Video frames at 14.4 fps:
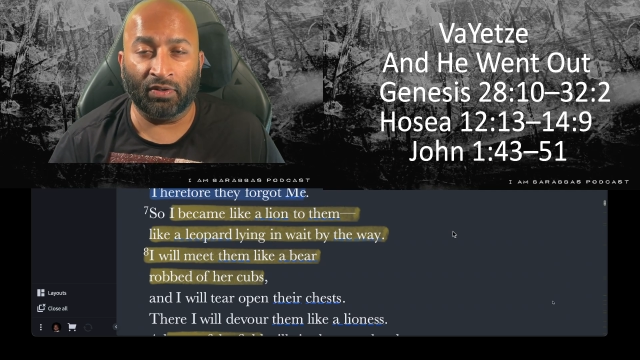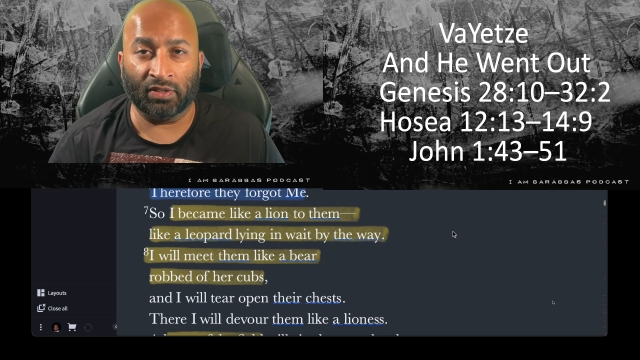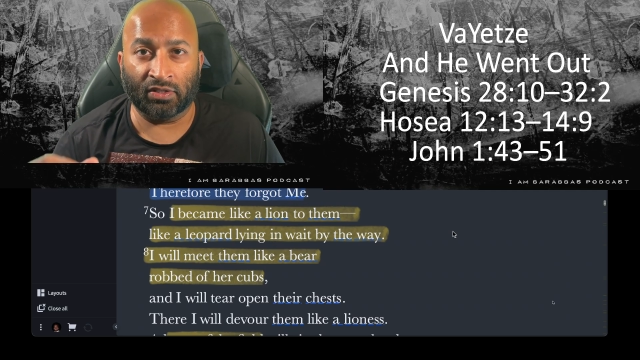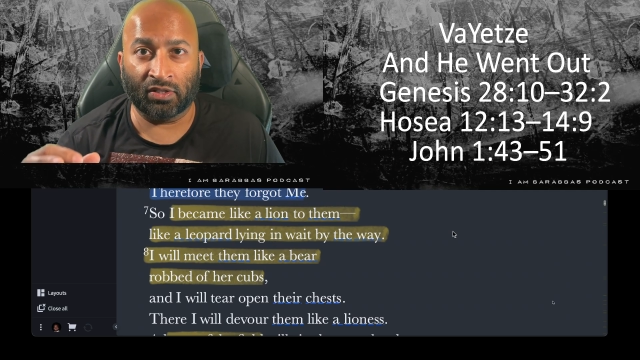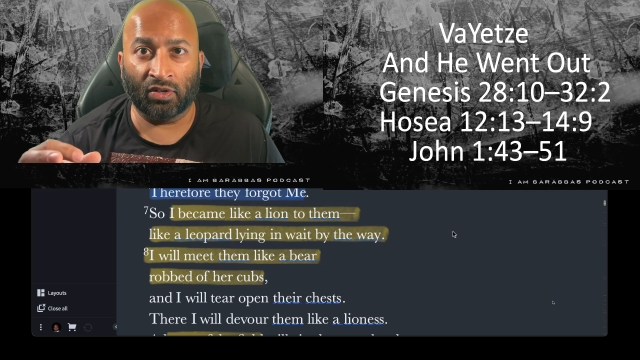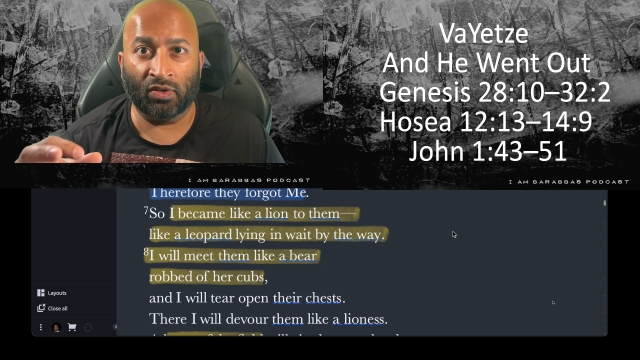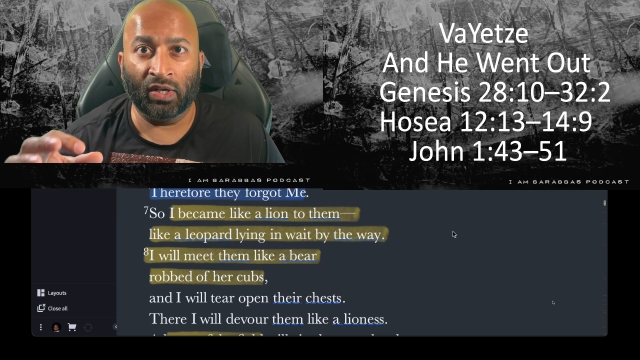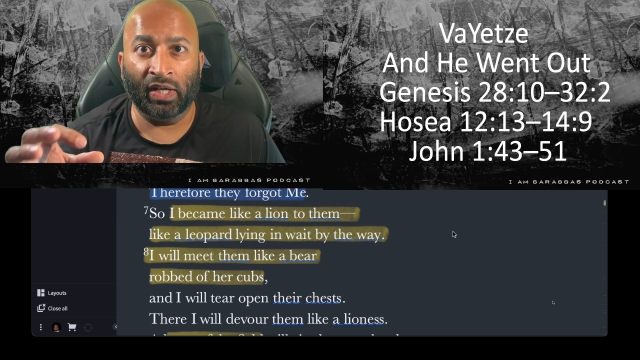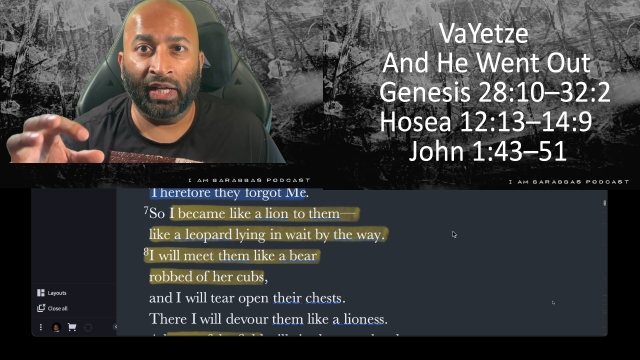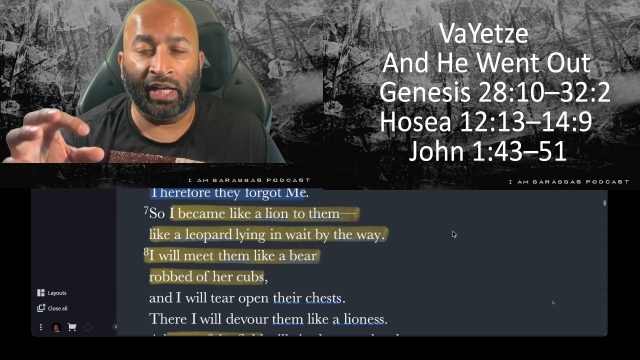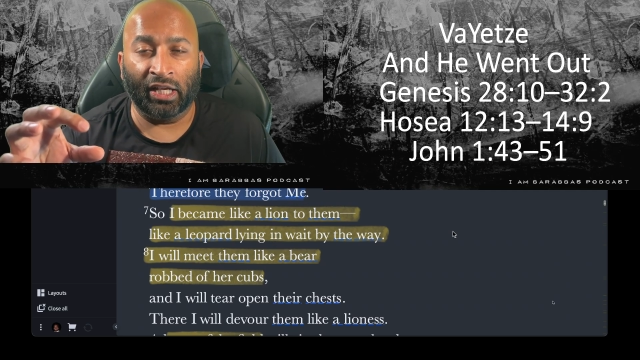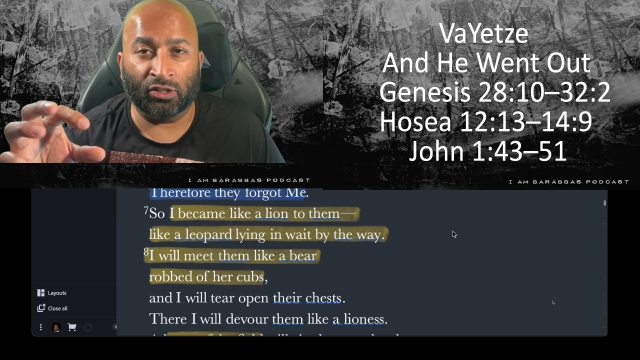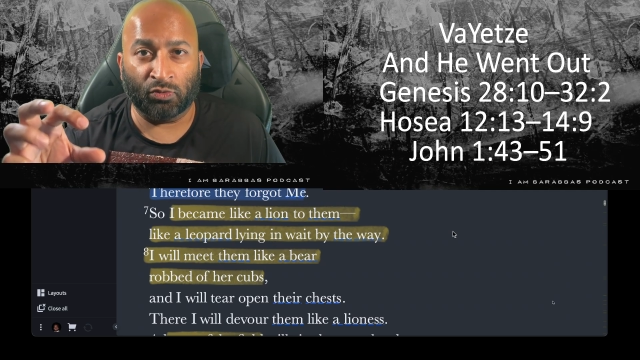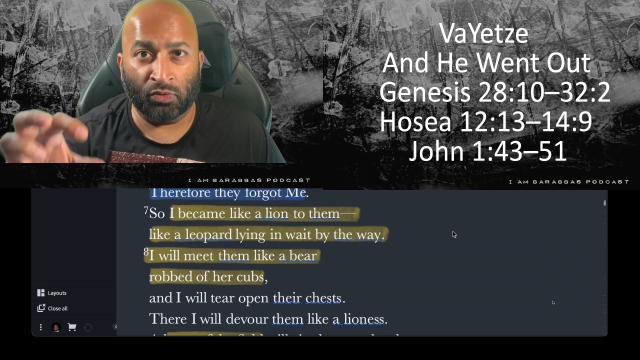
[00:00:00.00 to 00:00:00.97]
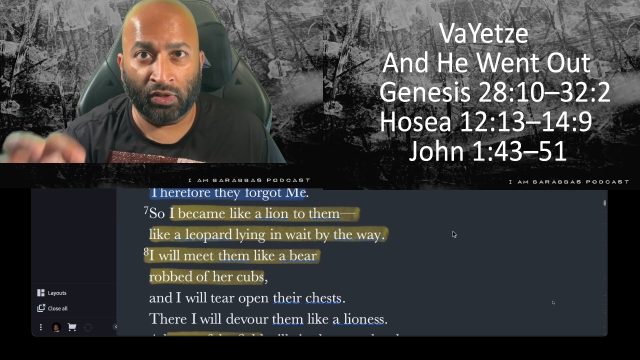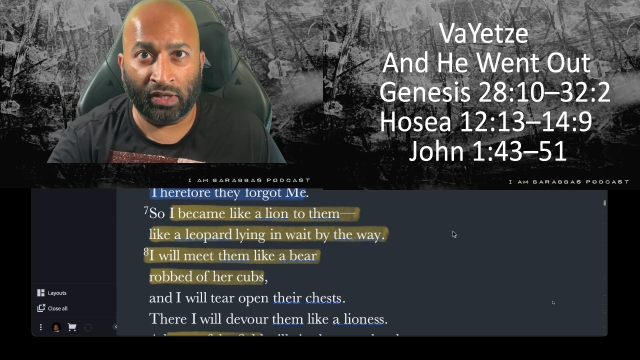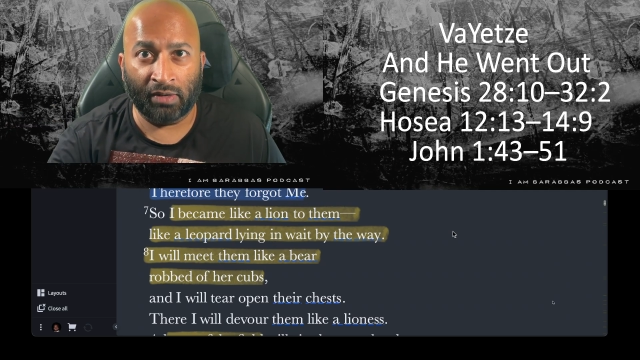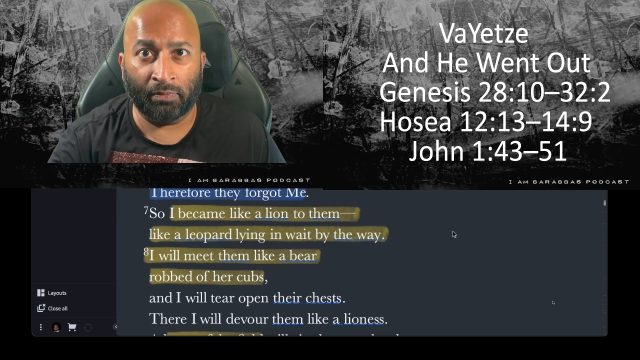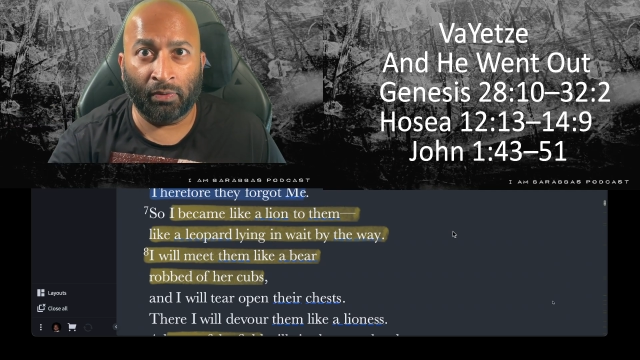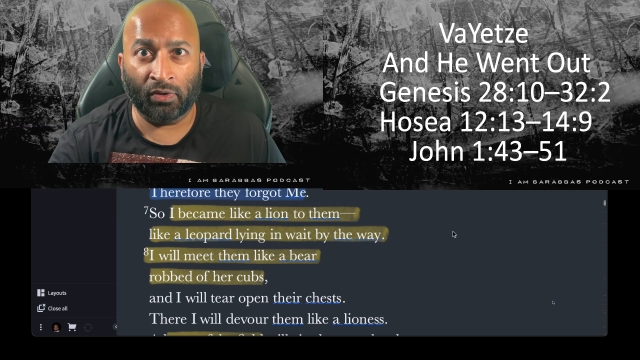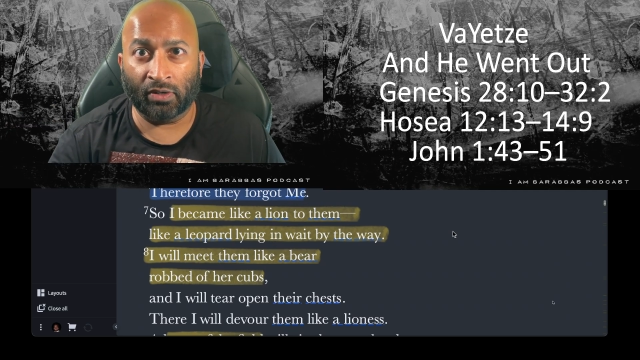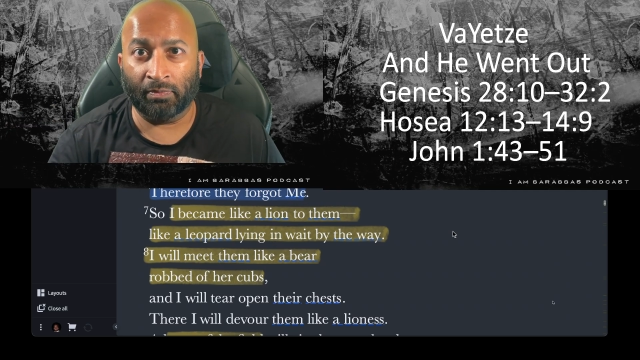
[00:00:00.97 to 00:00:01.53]
And so it's really
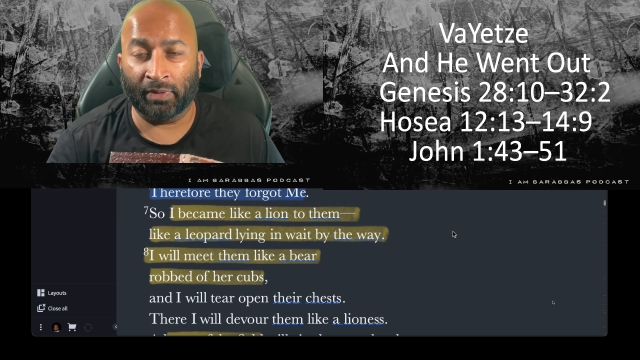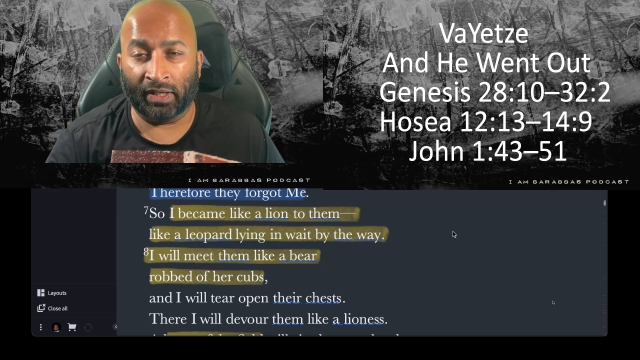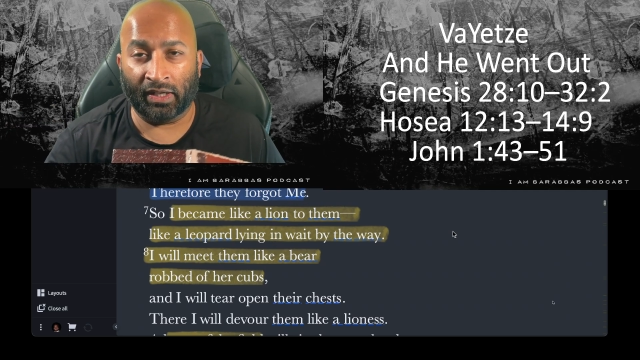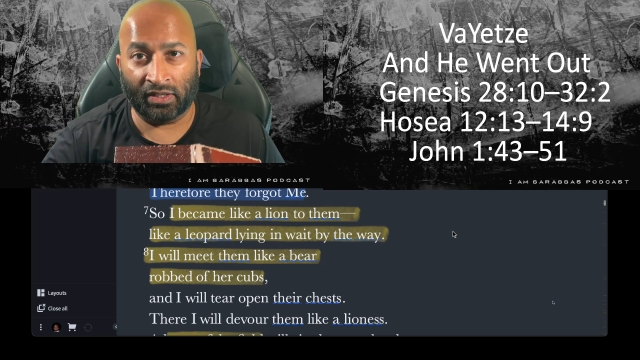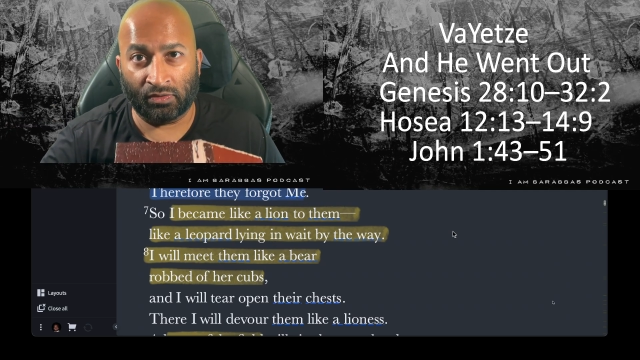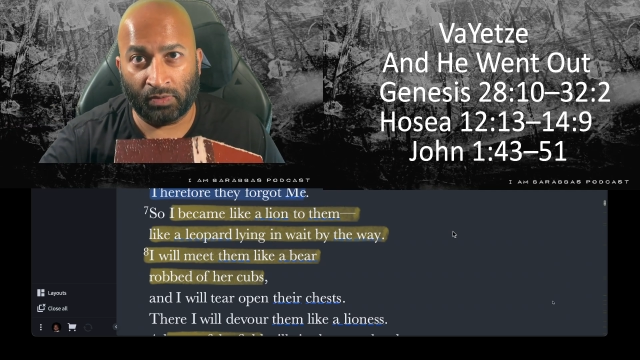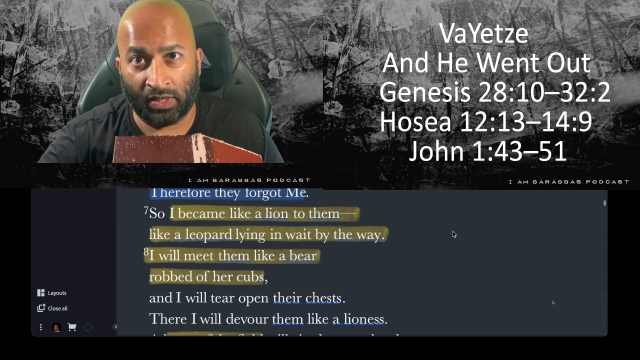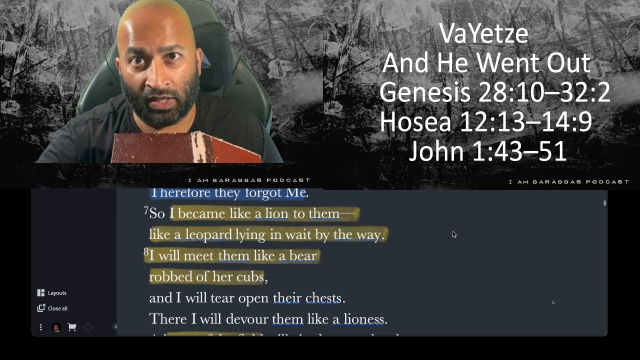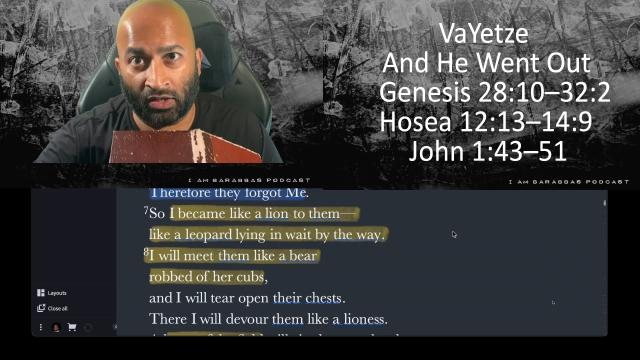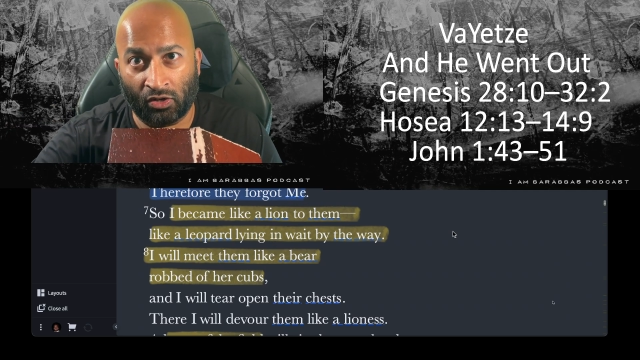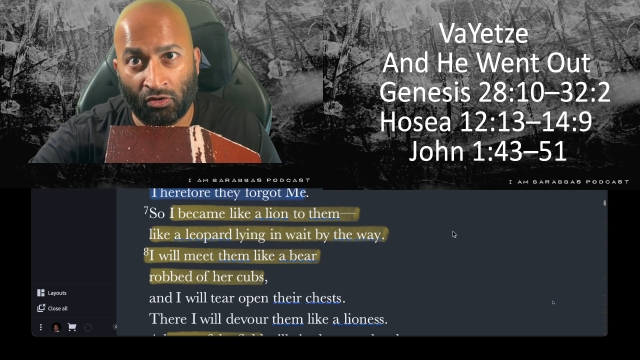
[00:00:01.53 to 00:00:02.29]
important because we can